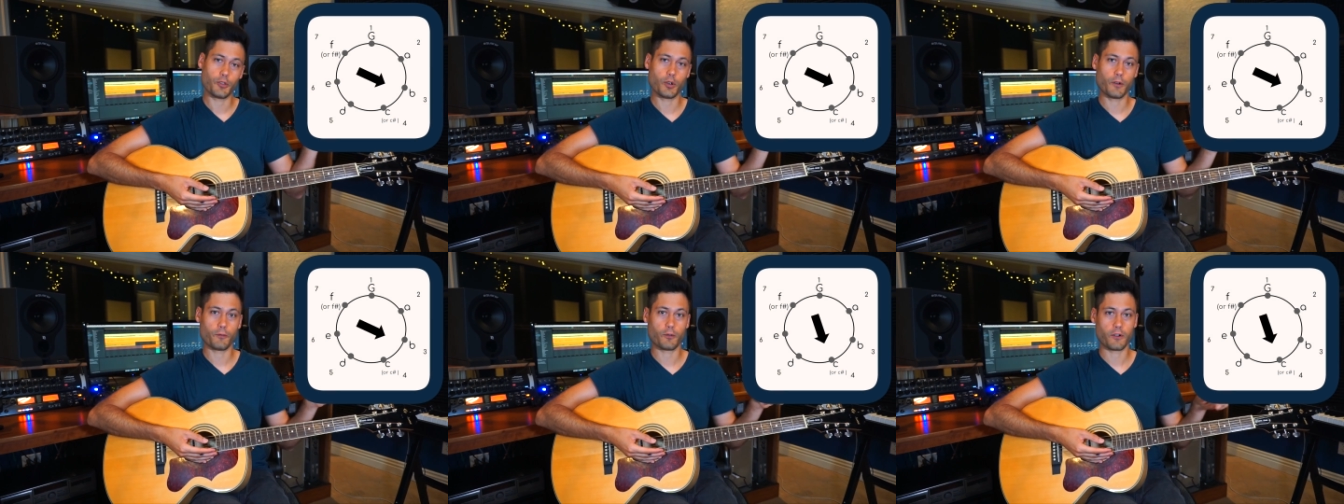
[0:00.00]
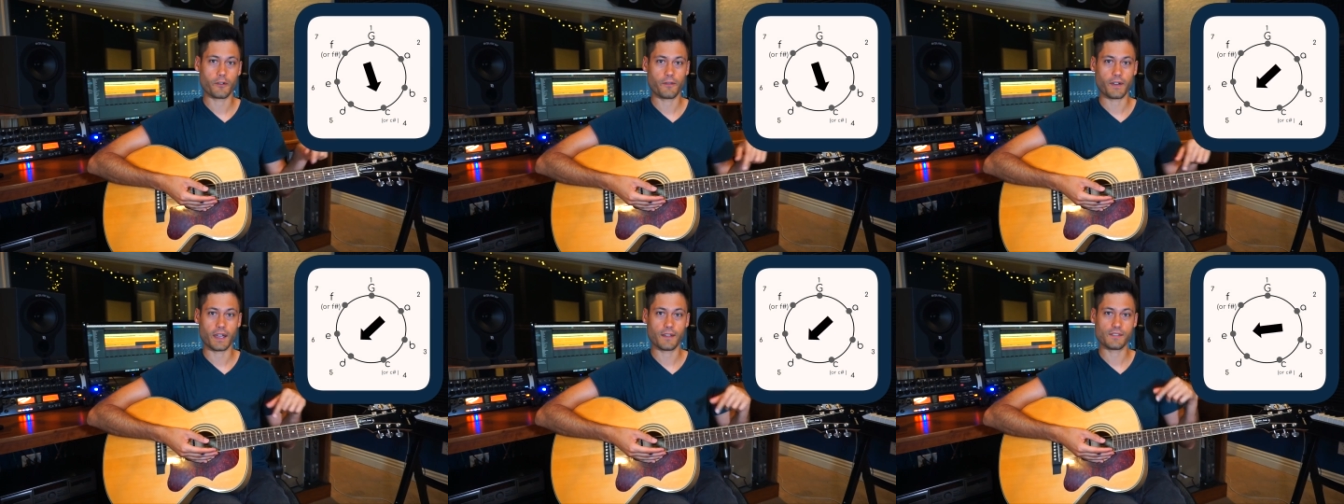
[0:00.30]
3,
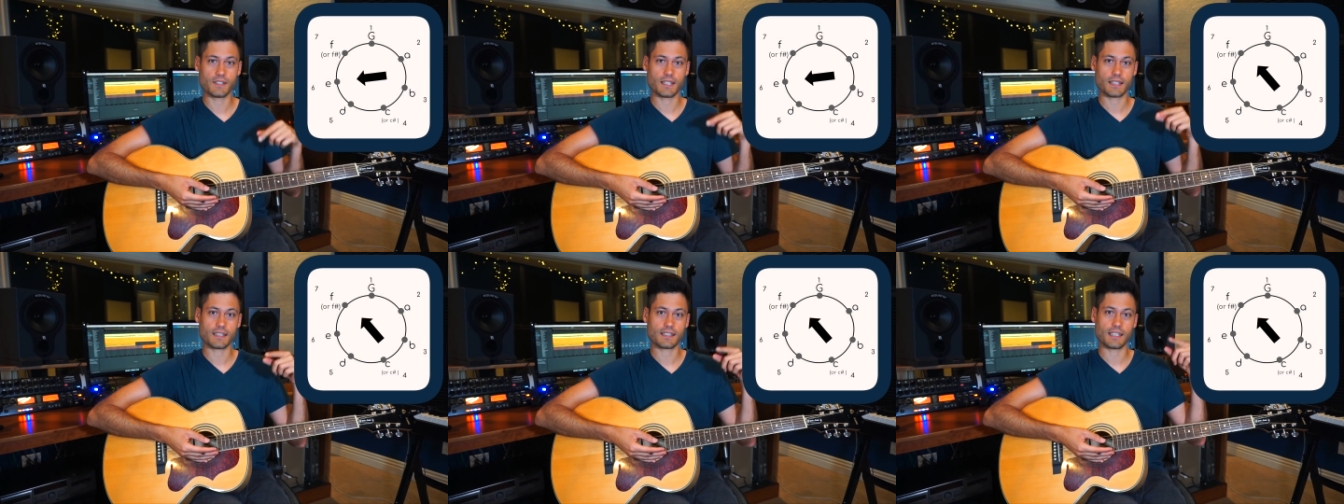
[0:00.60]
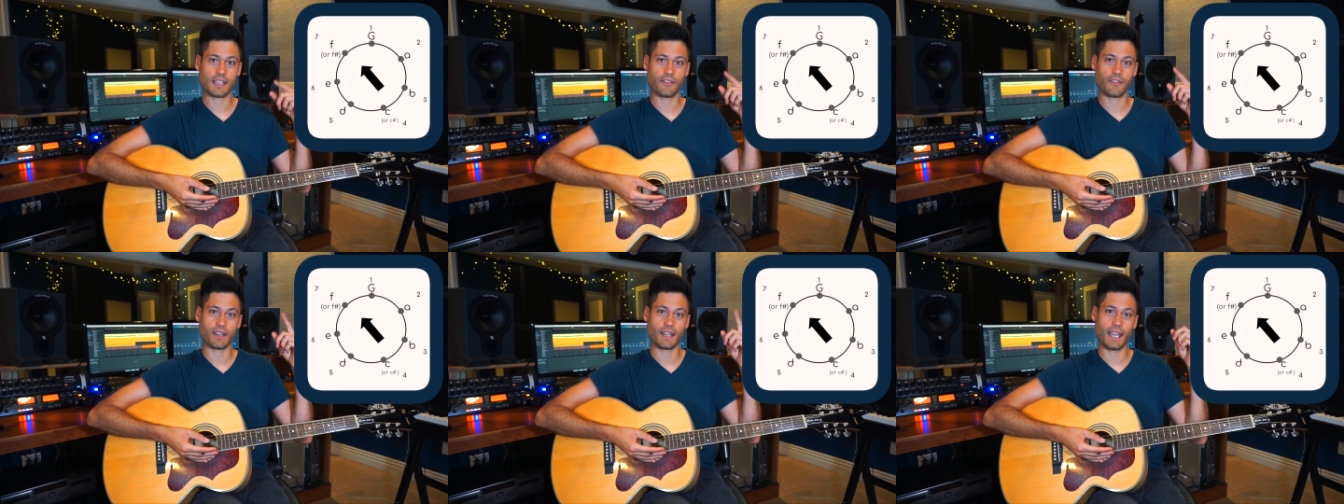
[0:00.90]
4, 5, 6,
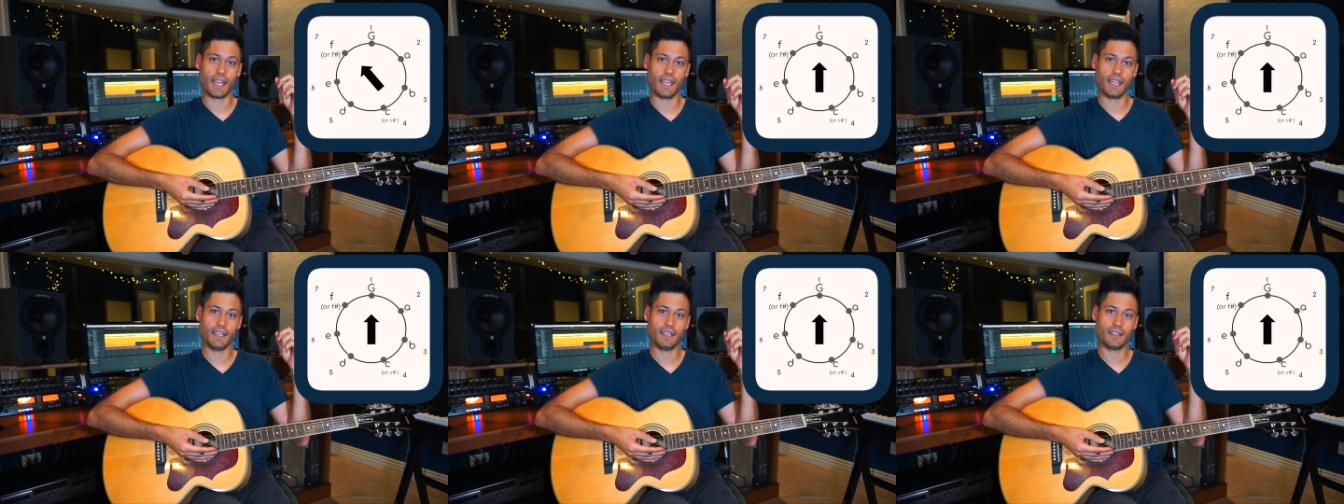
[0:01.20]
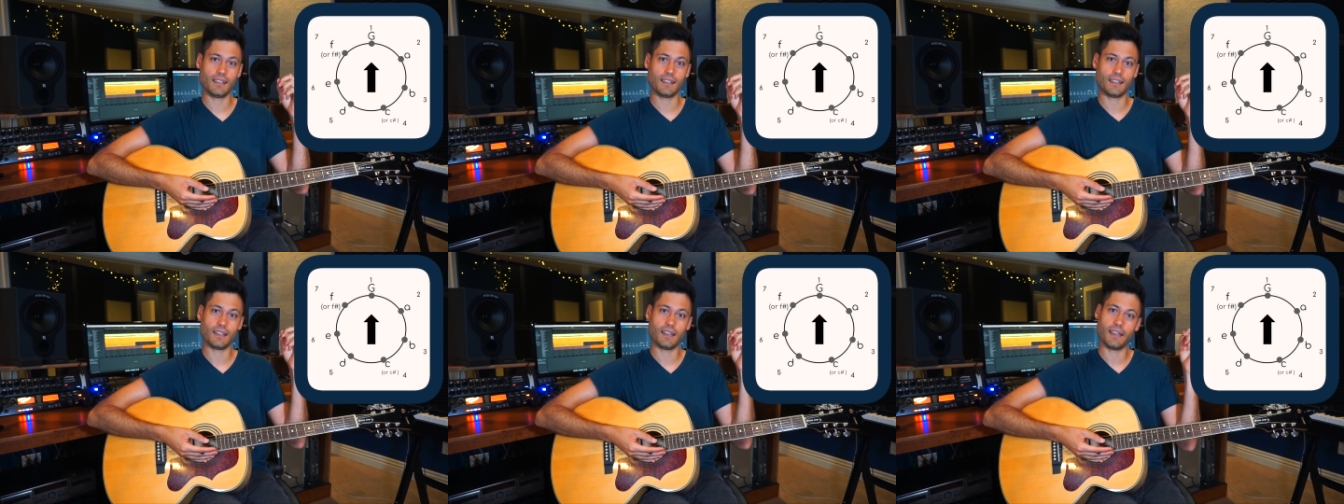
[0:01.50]
7, 8,
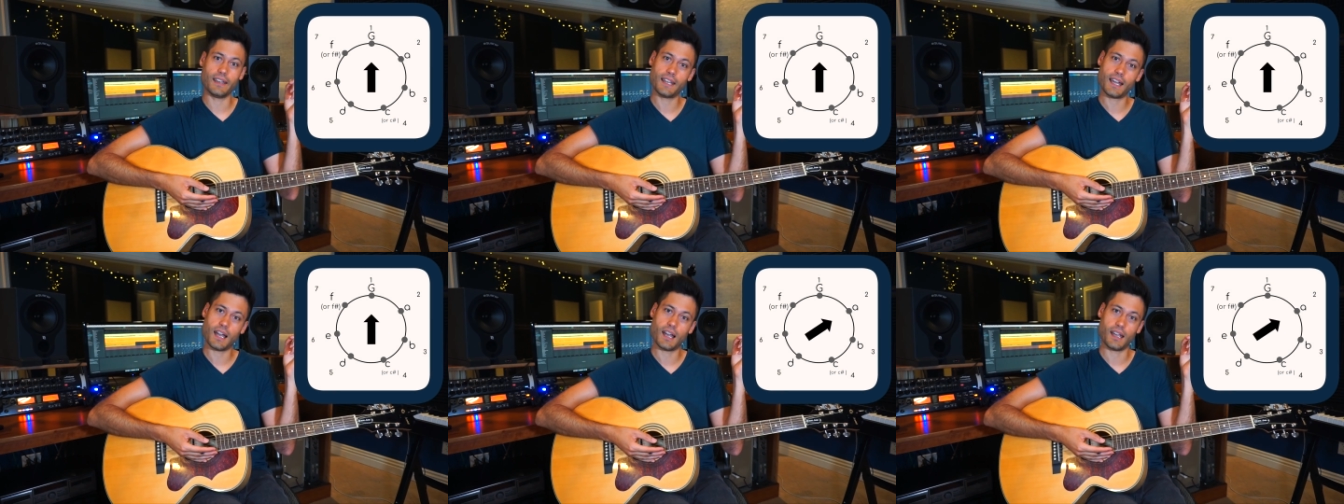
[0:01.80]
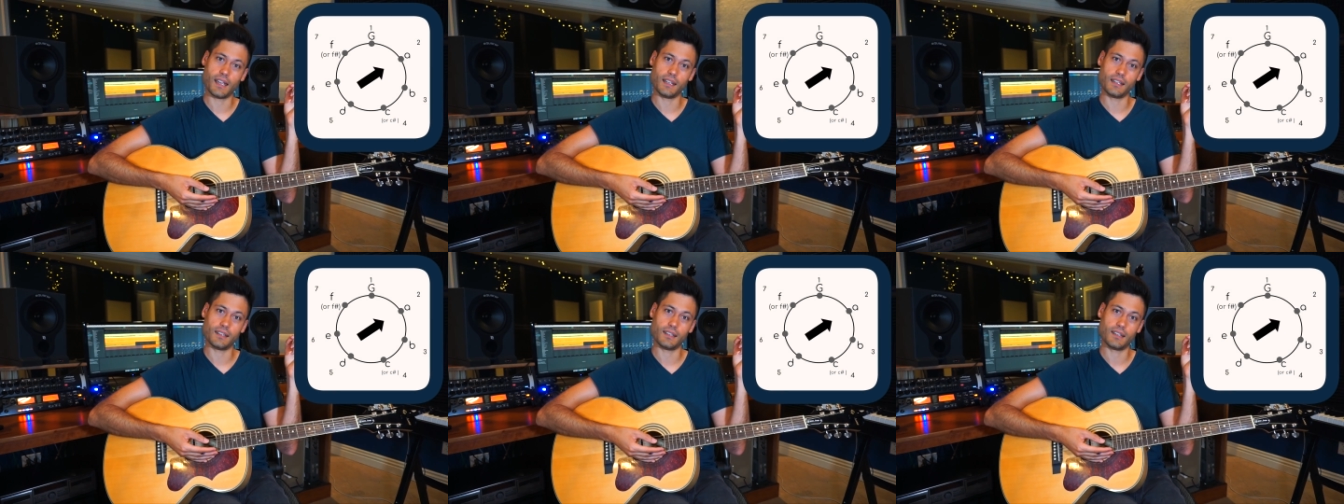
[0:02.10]

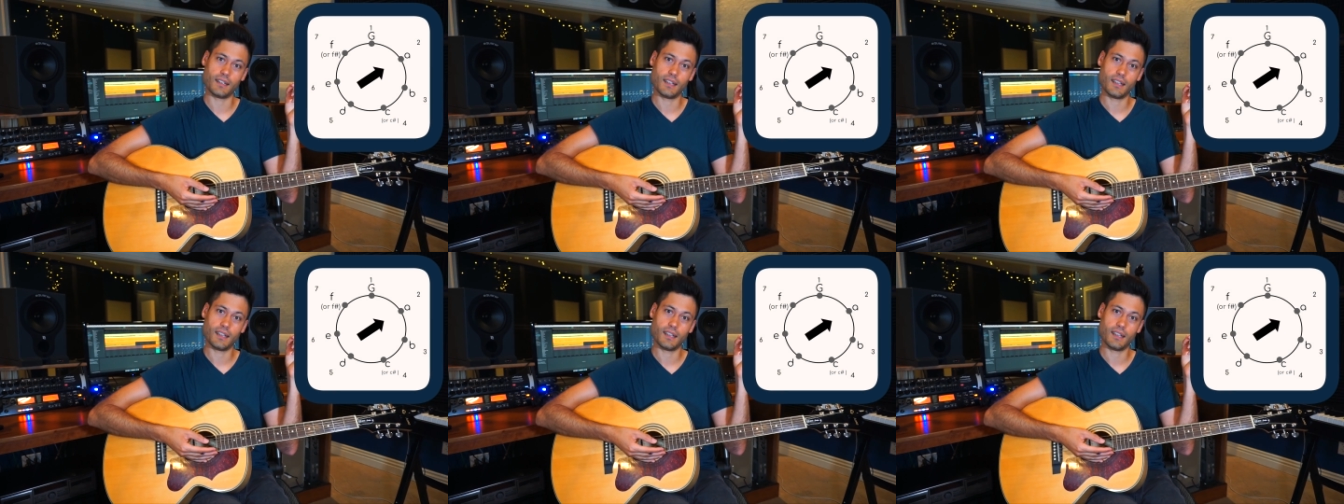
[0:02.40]
9.